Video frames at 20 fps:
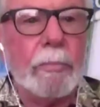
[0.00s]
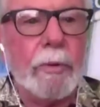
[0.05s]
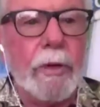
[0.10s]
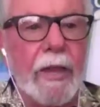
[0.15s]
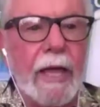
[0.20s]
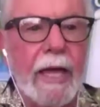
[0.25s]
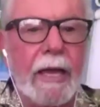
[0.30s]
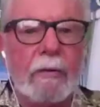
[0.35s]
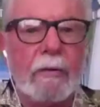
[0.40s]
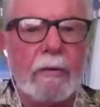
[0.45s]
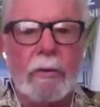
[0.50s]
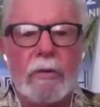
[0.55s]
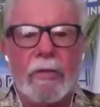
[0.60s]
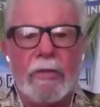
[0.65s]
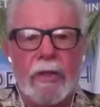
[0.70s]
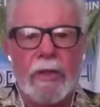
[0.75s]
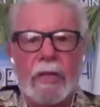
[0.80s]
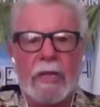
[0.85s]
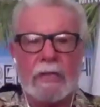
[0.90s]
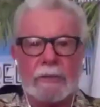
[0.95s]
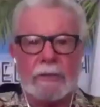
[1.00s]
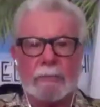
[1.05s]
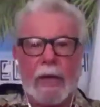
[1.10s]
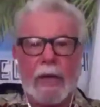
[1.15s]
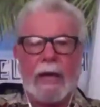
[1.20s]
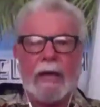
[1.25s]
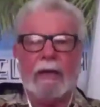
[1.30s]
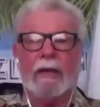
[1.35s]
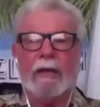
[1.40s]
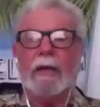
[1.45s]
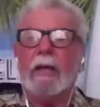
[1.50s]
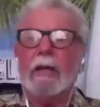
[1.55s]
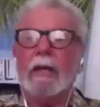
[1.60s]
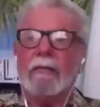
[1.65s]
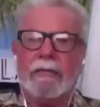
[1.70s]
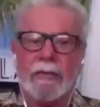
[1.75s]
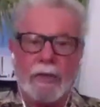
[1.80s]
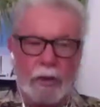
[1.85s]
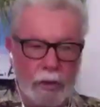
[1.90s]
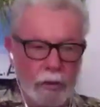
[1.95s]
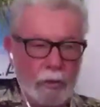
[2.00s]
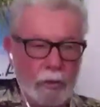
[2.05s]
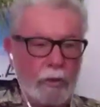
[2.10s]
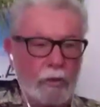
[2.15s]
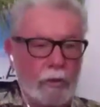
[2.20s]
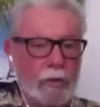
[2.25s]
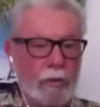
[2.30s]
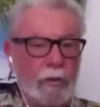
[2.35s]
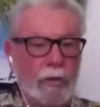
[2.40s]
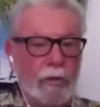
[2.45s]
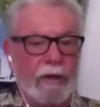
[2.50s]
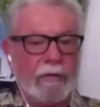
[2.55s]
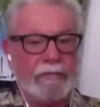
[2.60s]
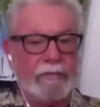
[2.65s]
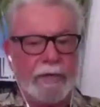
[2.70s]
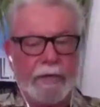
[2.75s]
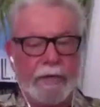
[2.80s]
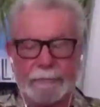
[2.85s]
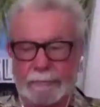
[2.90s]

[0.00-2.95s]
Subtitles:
but they would think it's better for you to do nothing.